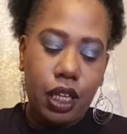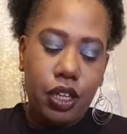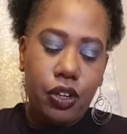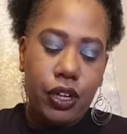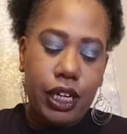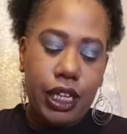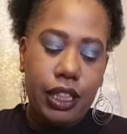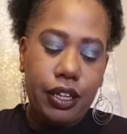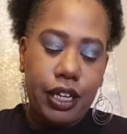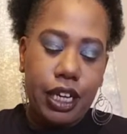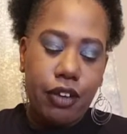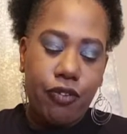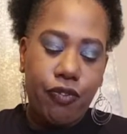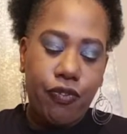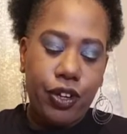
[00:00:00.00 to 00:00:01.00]
You can either
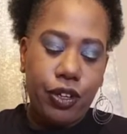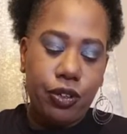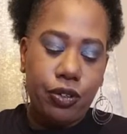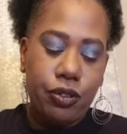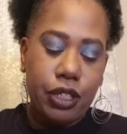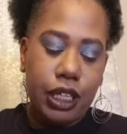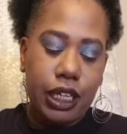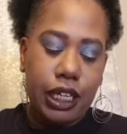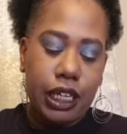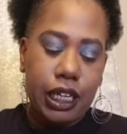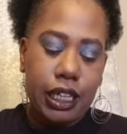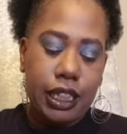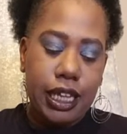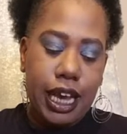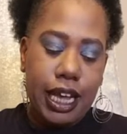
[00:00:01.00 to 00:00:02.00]
get food
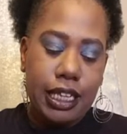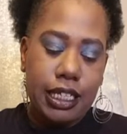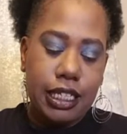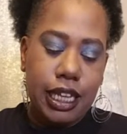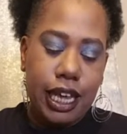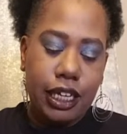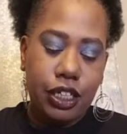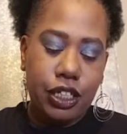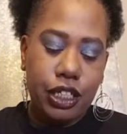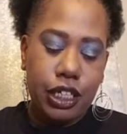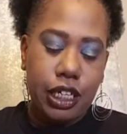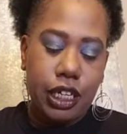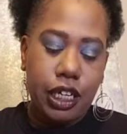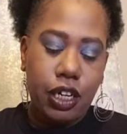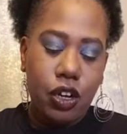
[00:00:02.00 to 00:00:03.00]
in that
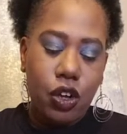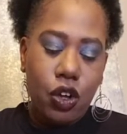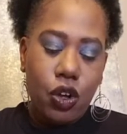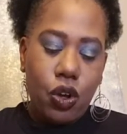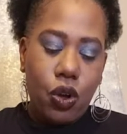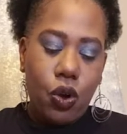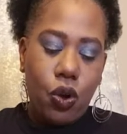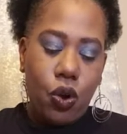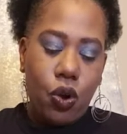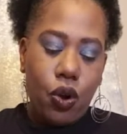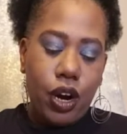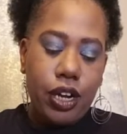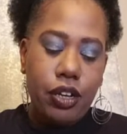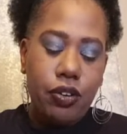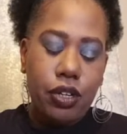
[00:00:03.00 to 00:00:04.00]
section,
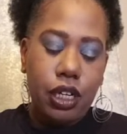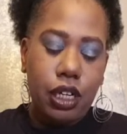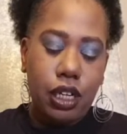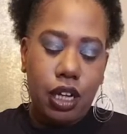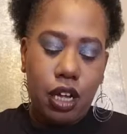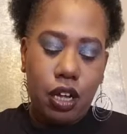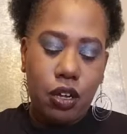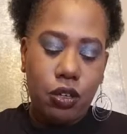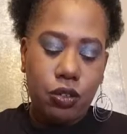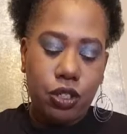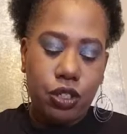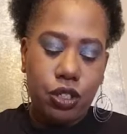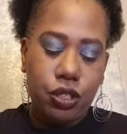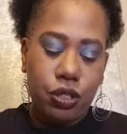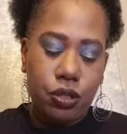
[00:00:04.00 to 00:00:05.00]
or you can go
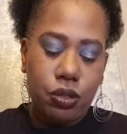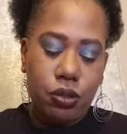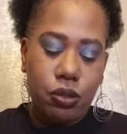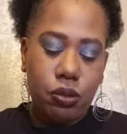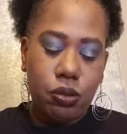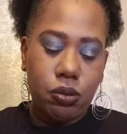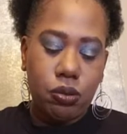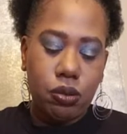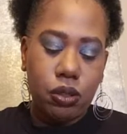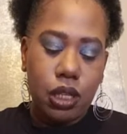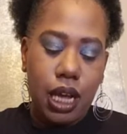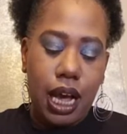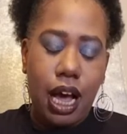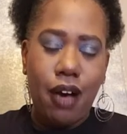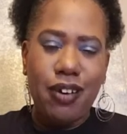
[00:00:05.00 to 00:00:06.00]
to,
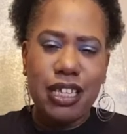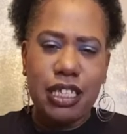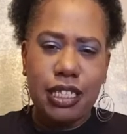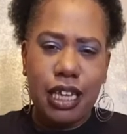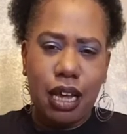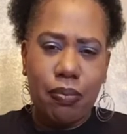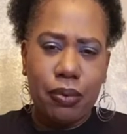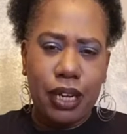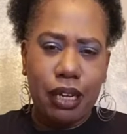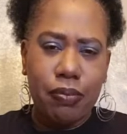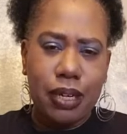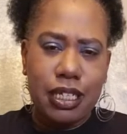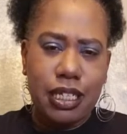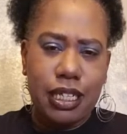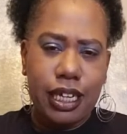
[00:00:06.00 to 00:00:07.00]
I always stop like
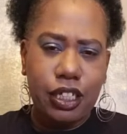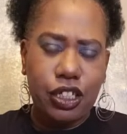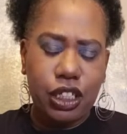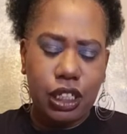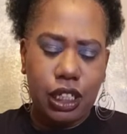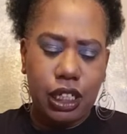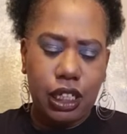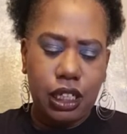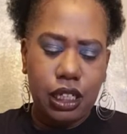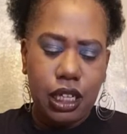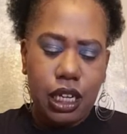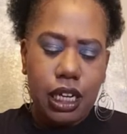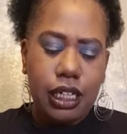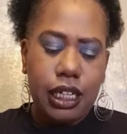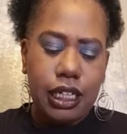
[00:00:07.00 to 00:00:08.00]
by section E.
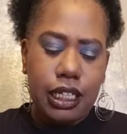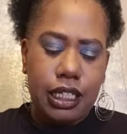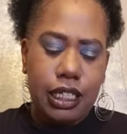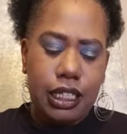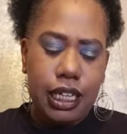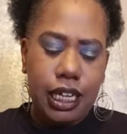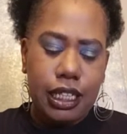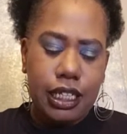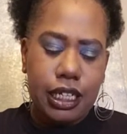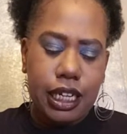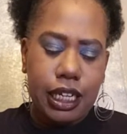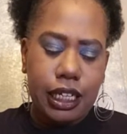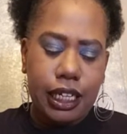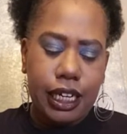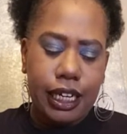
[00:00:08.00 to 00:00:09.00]
Now this is at
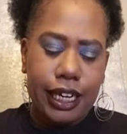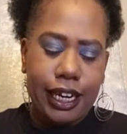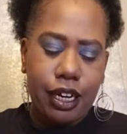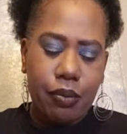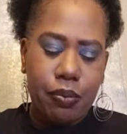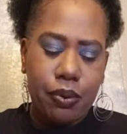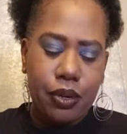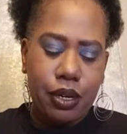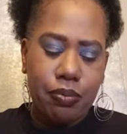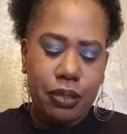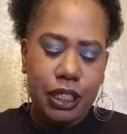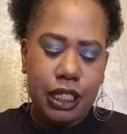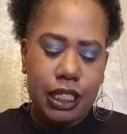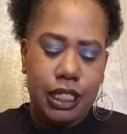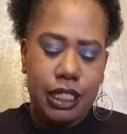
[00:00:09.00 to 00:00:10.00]
the Atlanta airport,
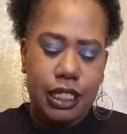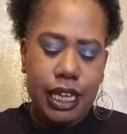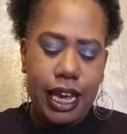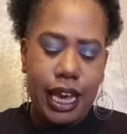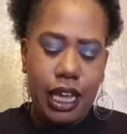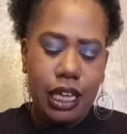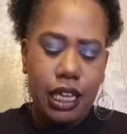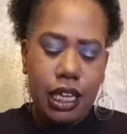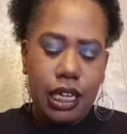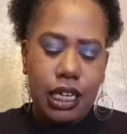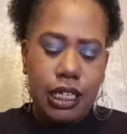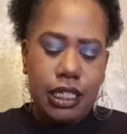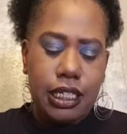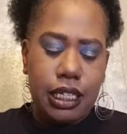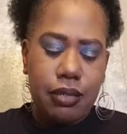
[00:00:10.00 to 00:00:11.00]
because that,
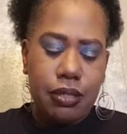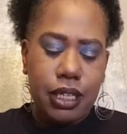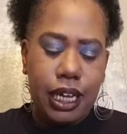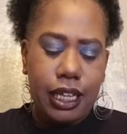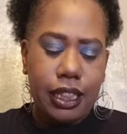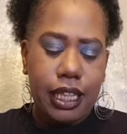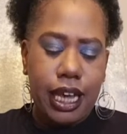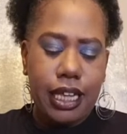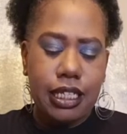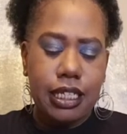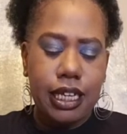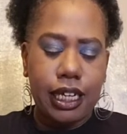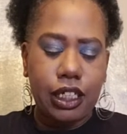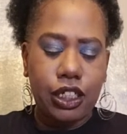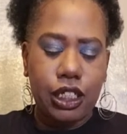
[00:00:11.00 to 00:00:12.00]
it seems like that
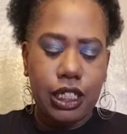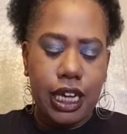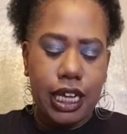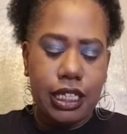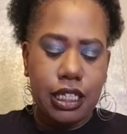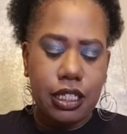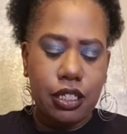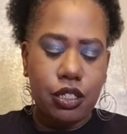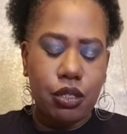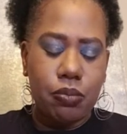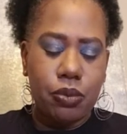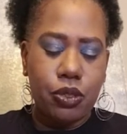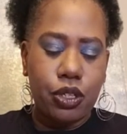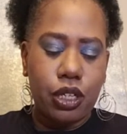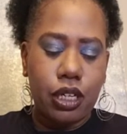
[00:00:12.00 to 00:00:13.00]
section has a
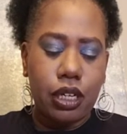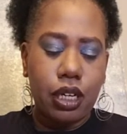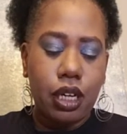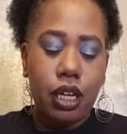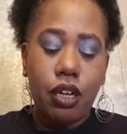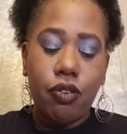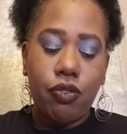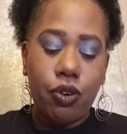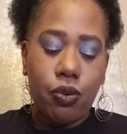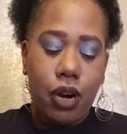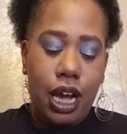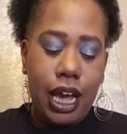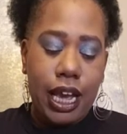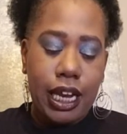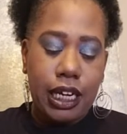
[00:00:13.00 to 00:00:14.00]
little more
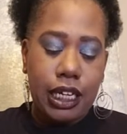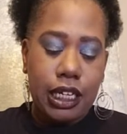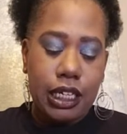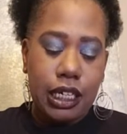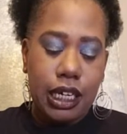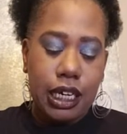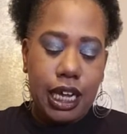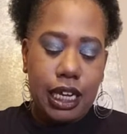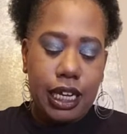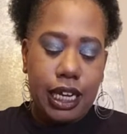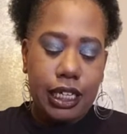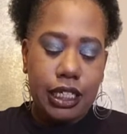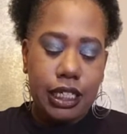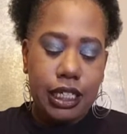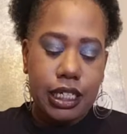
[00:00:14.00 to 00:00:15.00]
variety, and I
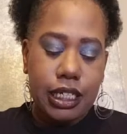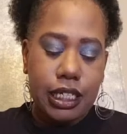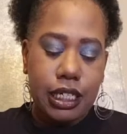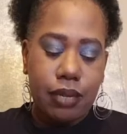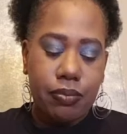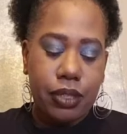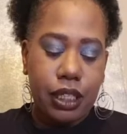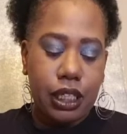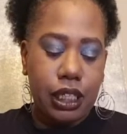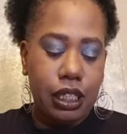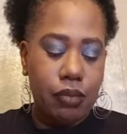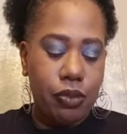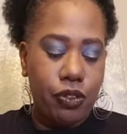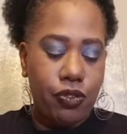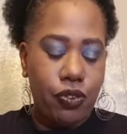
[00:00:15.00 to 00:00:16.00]
like to get something to
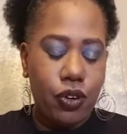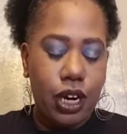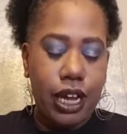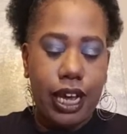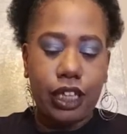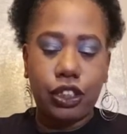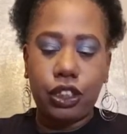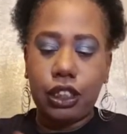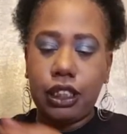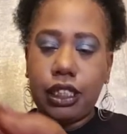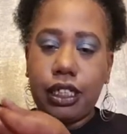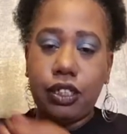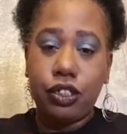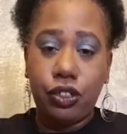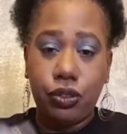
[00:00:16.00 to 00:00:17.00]
eat before I actually
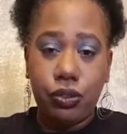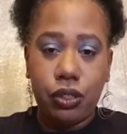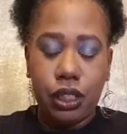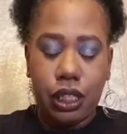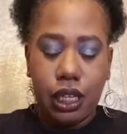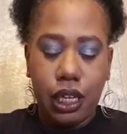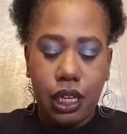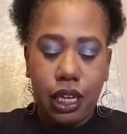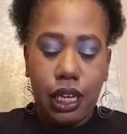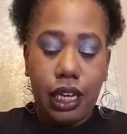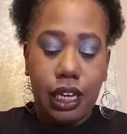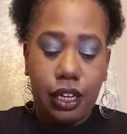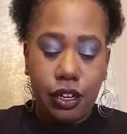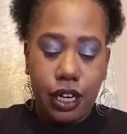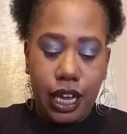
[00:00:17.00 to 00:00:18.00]
get to the
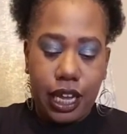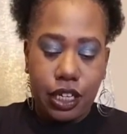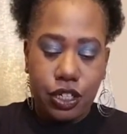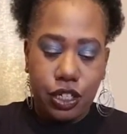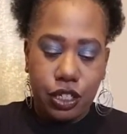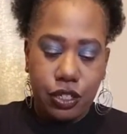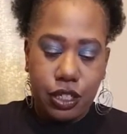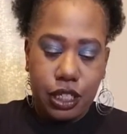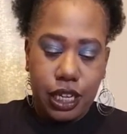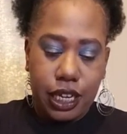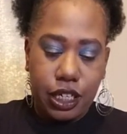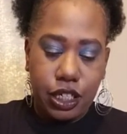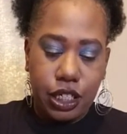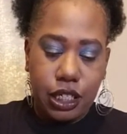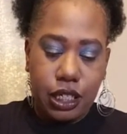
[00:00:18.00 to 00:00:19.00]
international
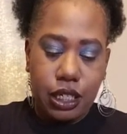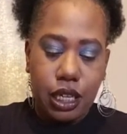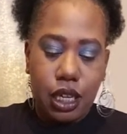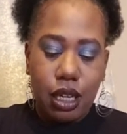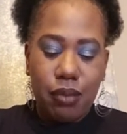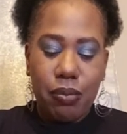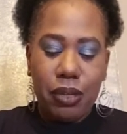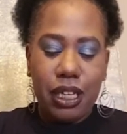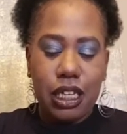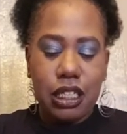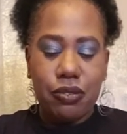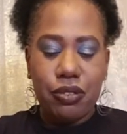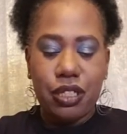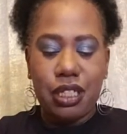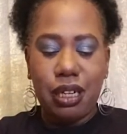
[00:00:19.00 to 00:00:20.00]
section,
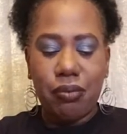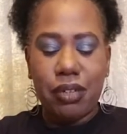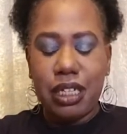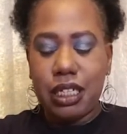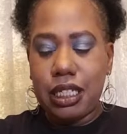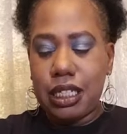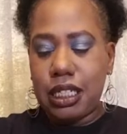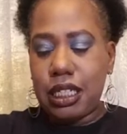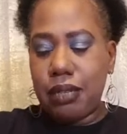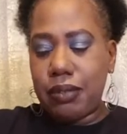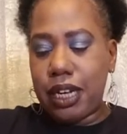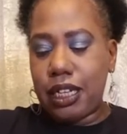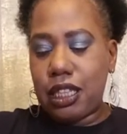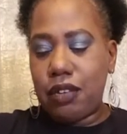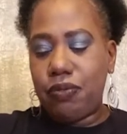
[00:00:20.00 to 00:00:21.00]
because for some reason it seemed
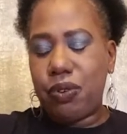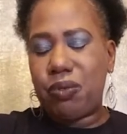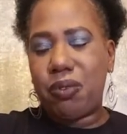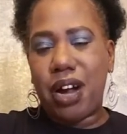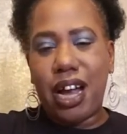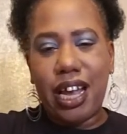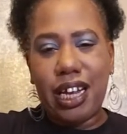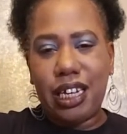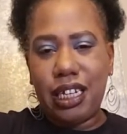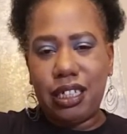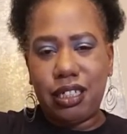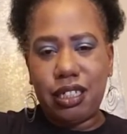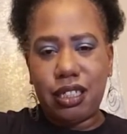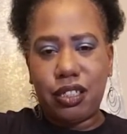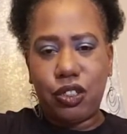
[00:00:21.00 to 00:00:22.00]
like the variety
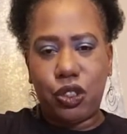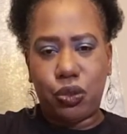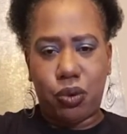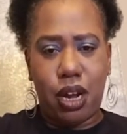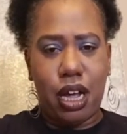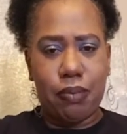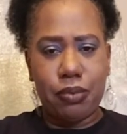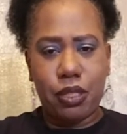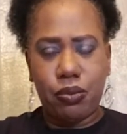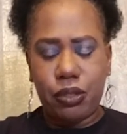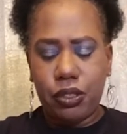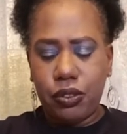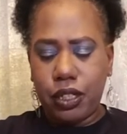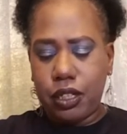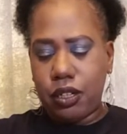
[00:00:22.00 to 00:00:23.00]
just drops
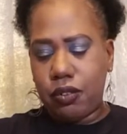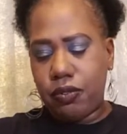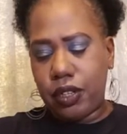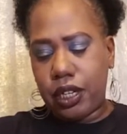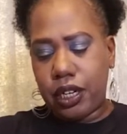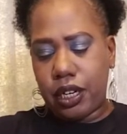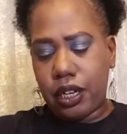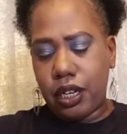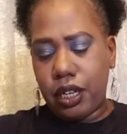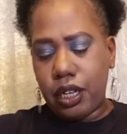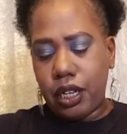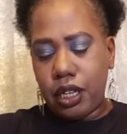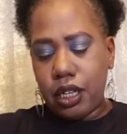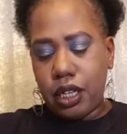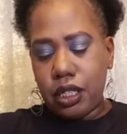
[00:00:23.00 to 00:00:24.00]
when you get over there.
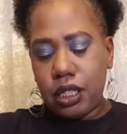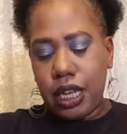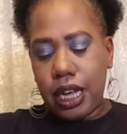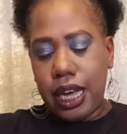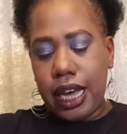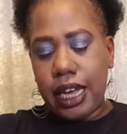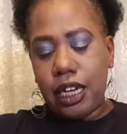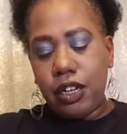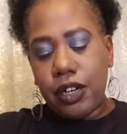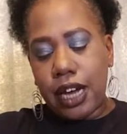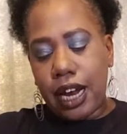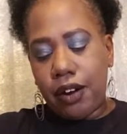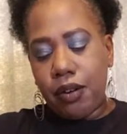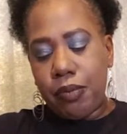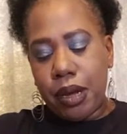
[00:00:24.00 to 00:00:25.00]
And you
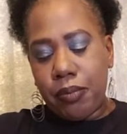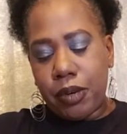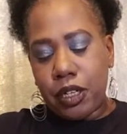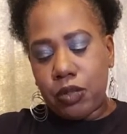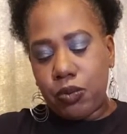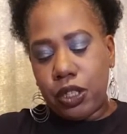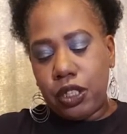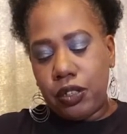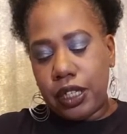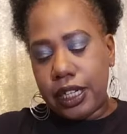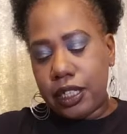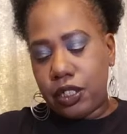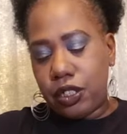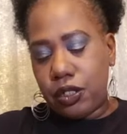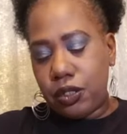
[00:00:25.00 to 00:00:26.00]
gotta remember, when you
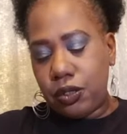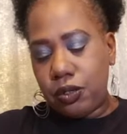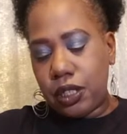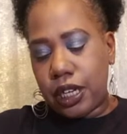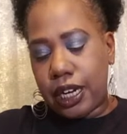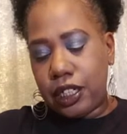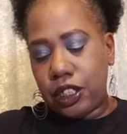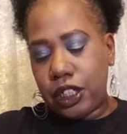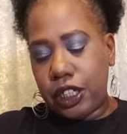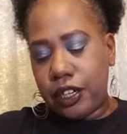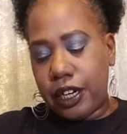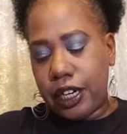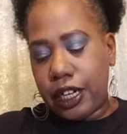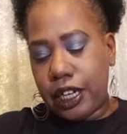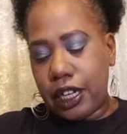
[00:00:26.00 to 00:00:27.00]
get to
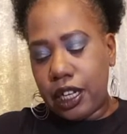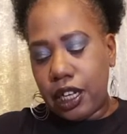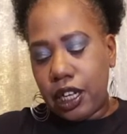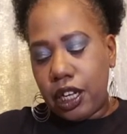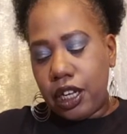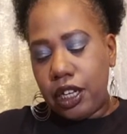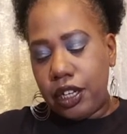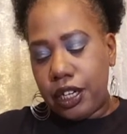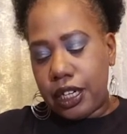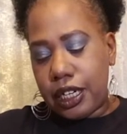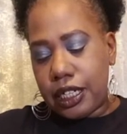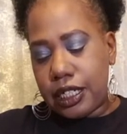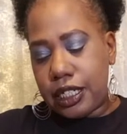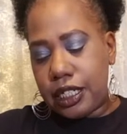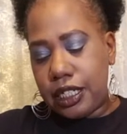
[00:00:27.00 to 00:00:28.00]
Nigeria, you're
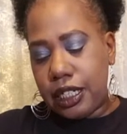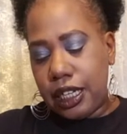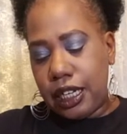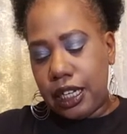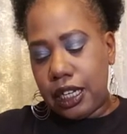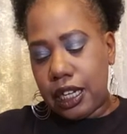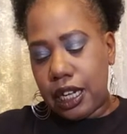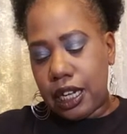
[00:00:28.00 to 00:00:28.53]
gonna see